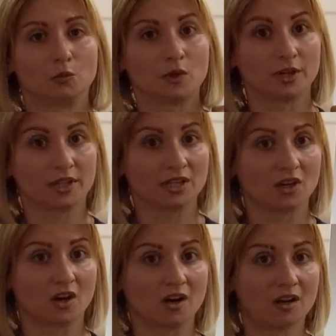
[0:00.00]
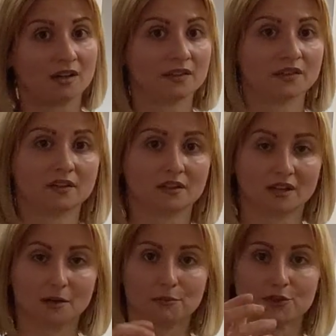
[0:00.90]
working on the
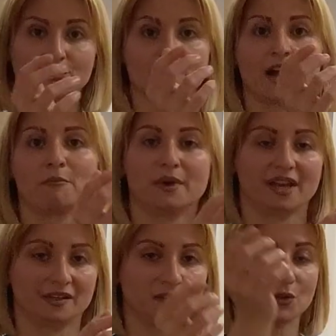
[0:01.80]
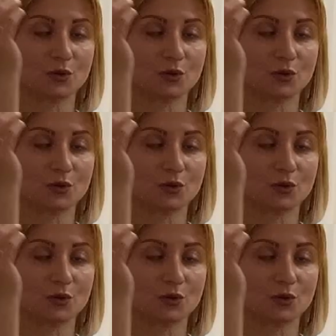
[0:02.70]
upper trap and the